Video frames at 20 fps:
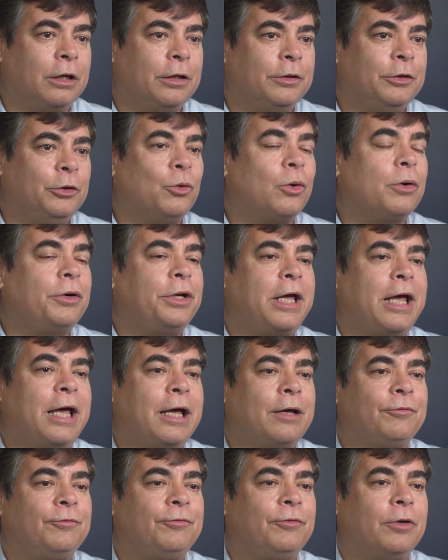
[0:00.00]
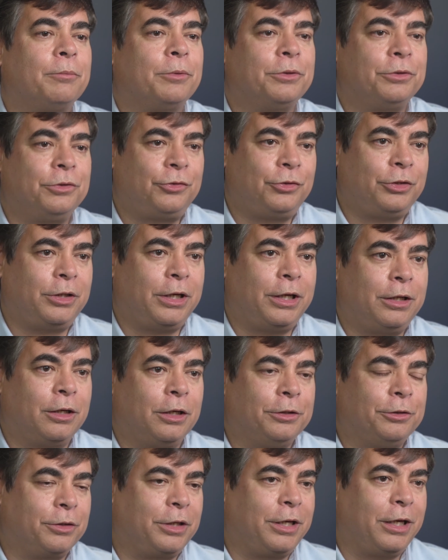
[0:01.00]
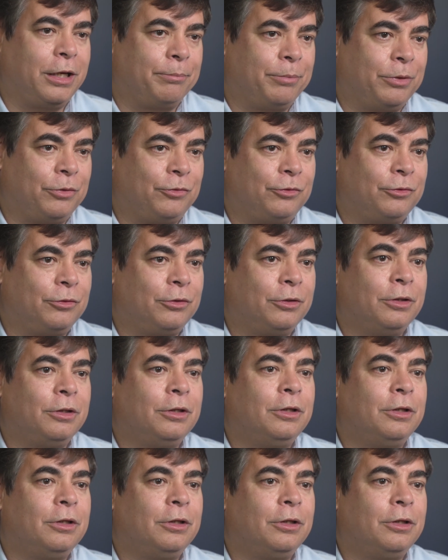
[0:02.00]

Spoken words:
You already have emergency aid on your campus.